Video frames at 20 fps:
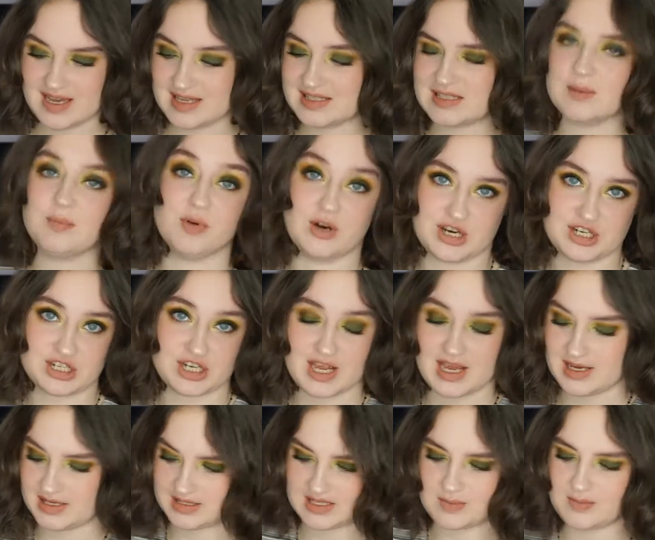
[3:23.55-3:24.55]
It's a brush
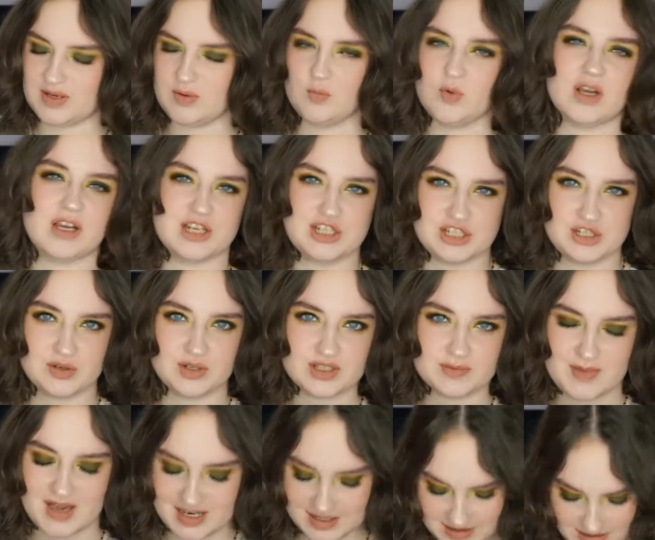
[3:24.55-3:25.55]
case. I mean, what could you
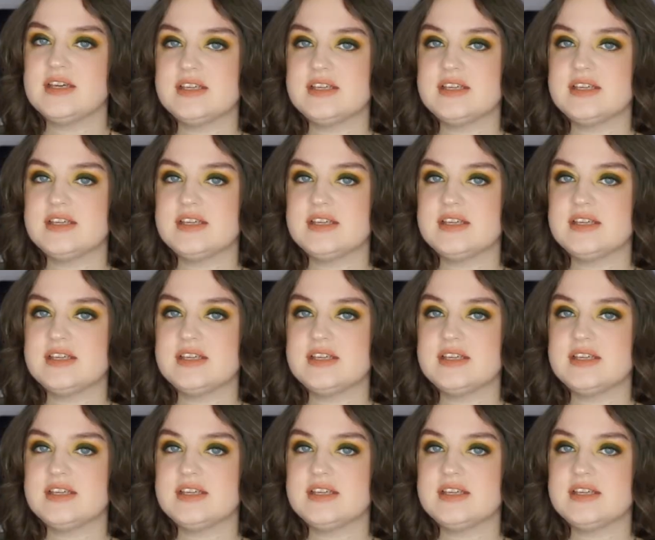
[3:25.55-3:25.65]
expect?